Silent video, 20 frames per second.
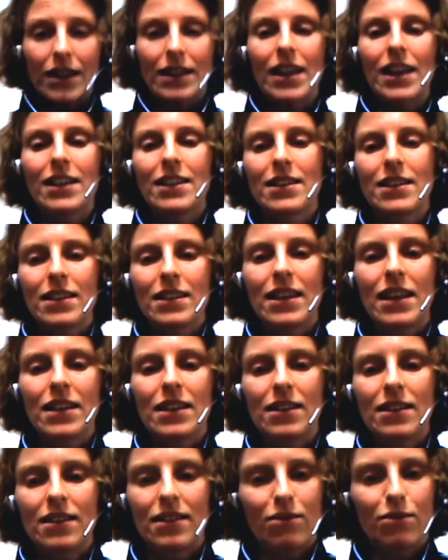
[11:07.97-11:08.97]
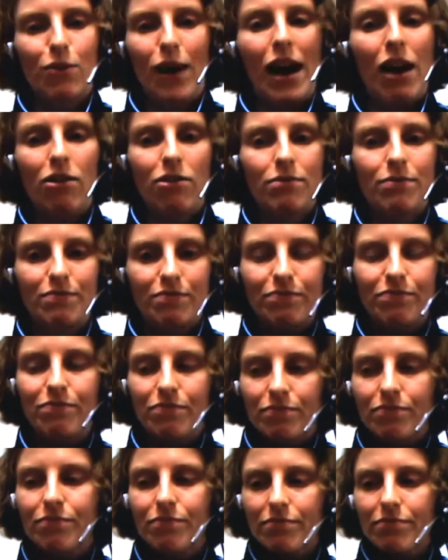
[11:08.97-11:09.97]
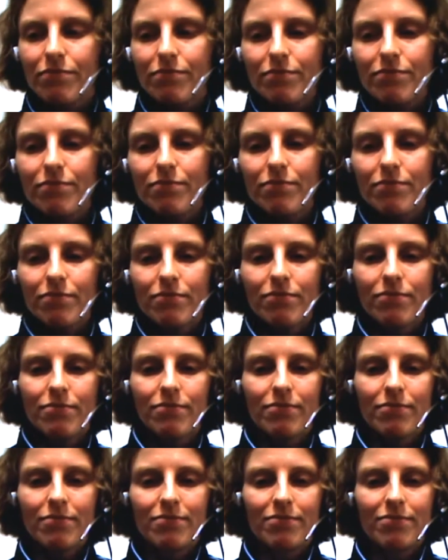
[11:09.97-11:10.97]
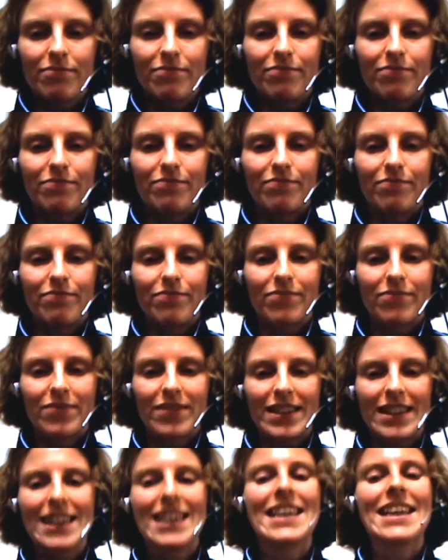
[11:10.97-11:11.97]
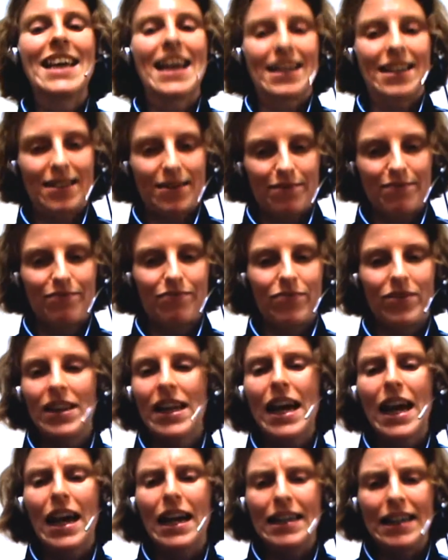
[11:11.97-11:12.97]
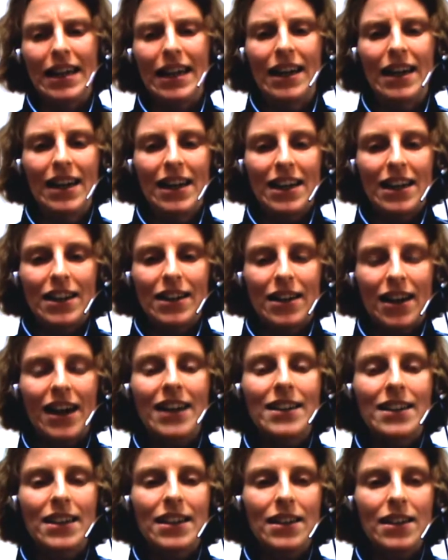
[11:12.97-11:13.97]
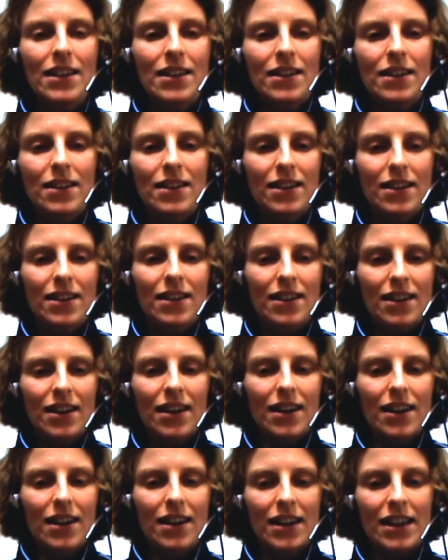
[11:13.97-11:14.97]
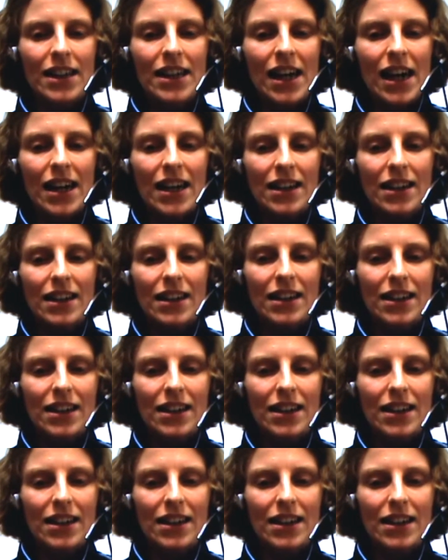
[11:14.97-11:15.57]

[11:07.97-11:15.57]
You know, he'll assimilate it a little at a time. It's fine. He's open to it. You know, he'll be fine.